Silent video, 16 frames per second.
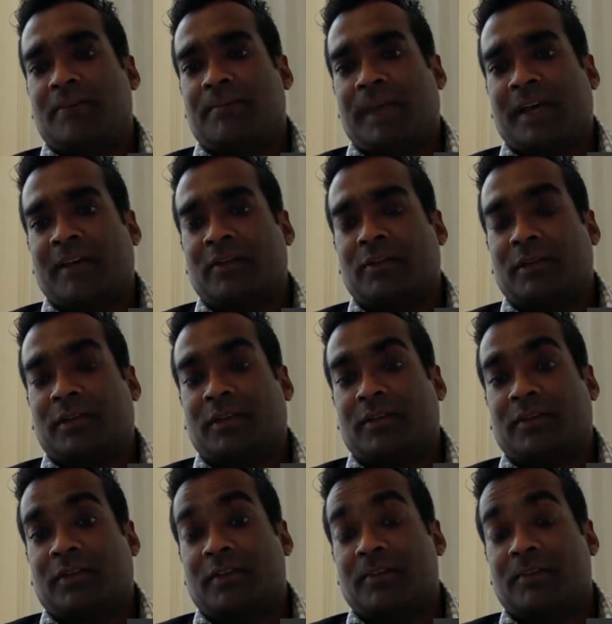bandwidth
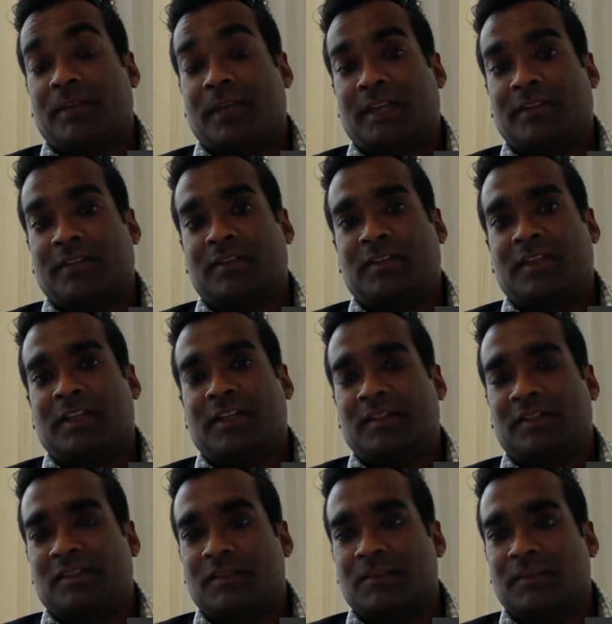of complexity and
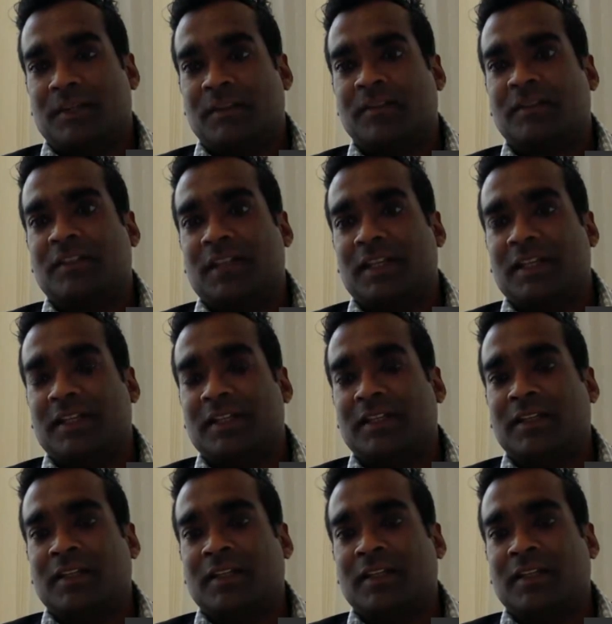simplicity,